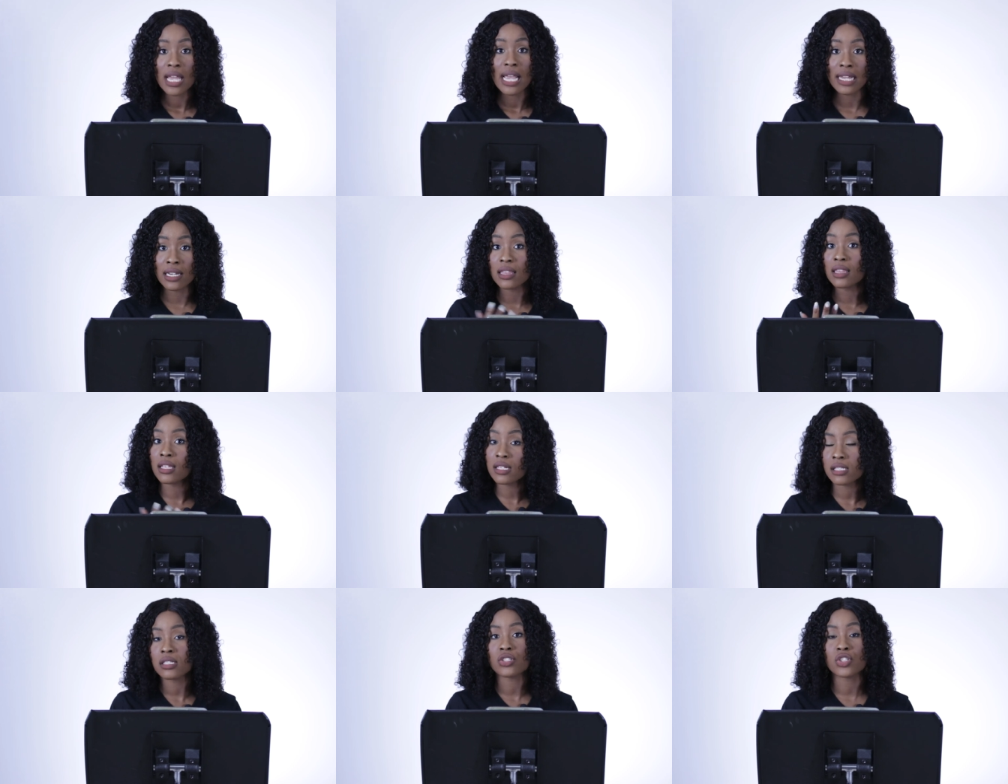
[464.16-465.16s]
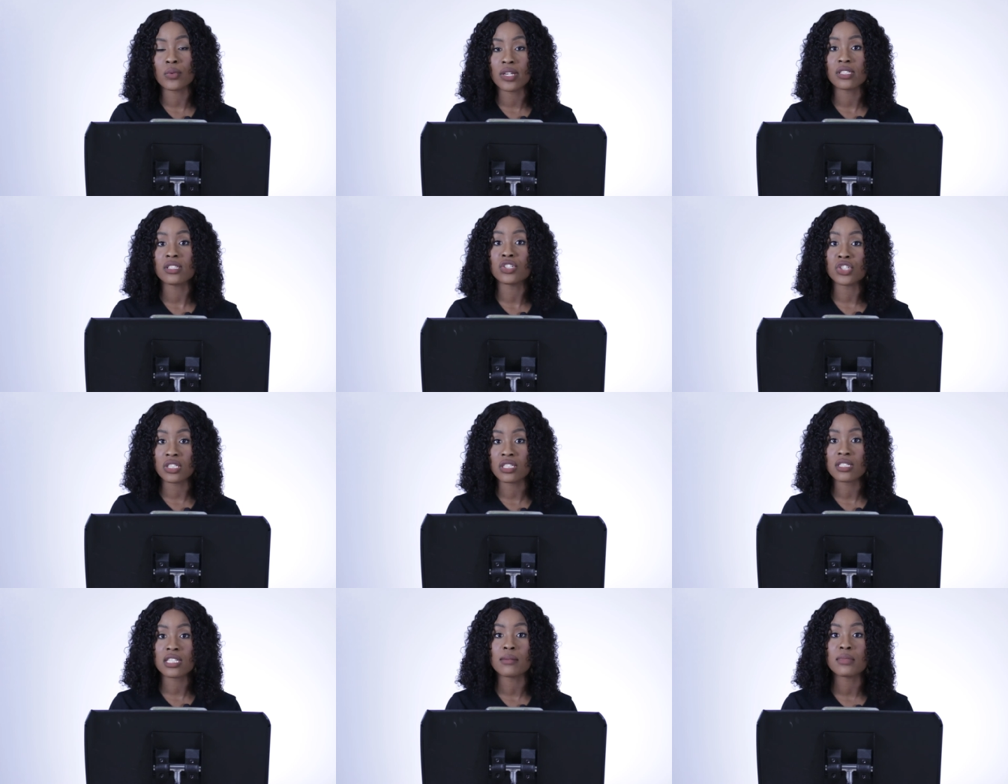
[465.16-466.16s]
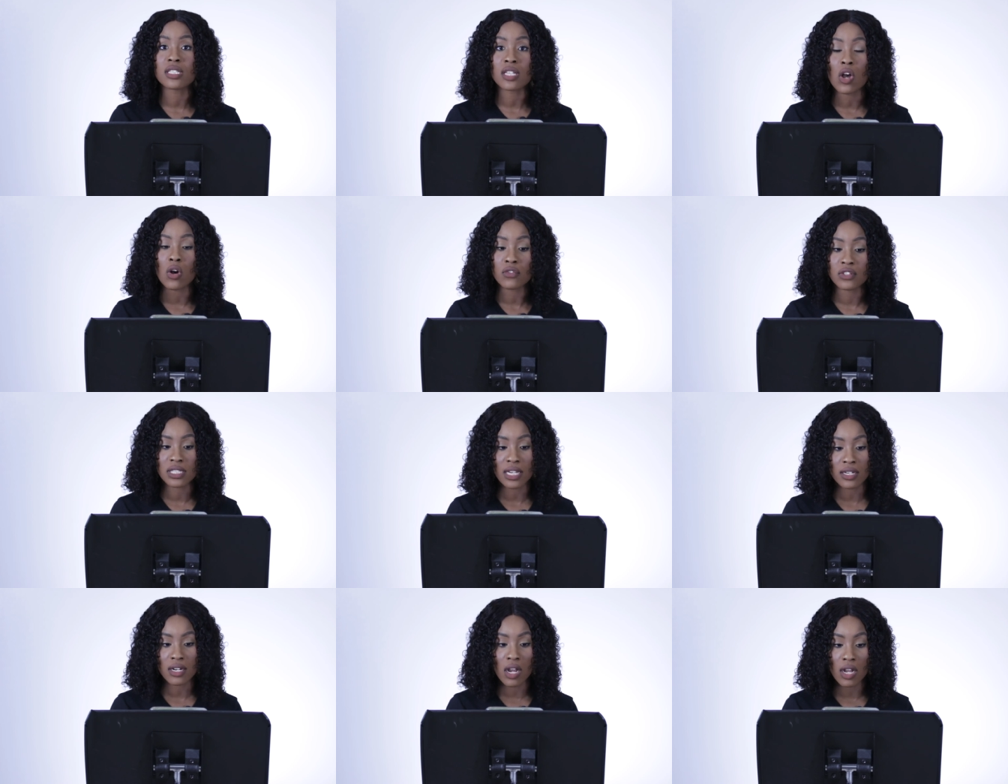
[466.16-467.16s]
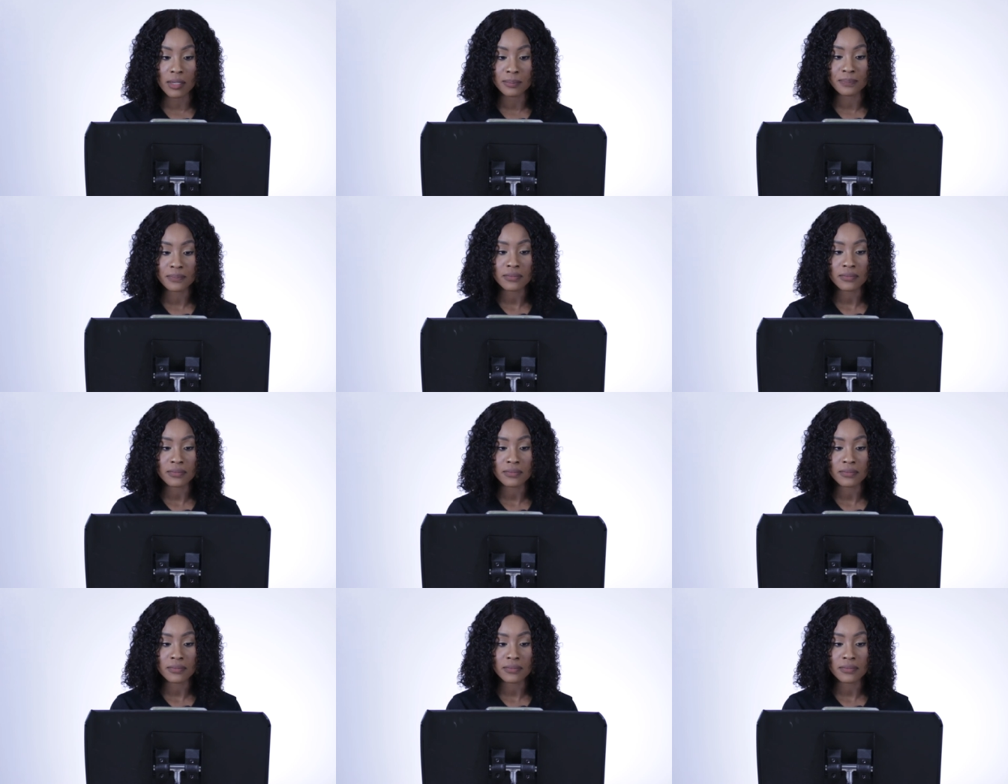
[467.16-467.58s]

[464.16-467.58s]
And in this situation, Jesus himself stayed calm.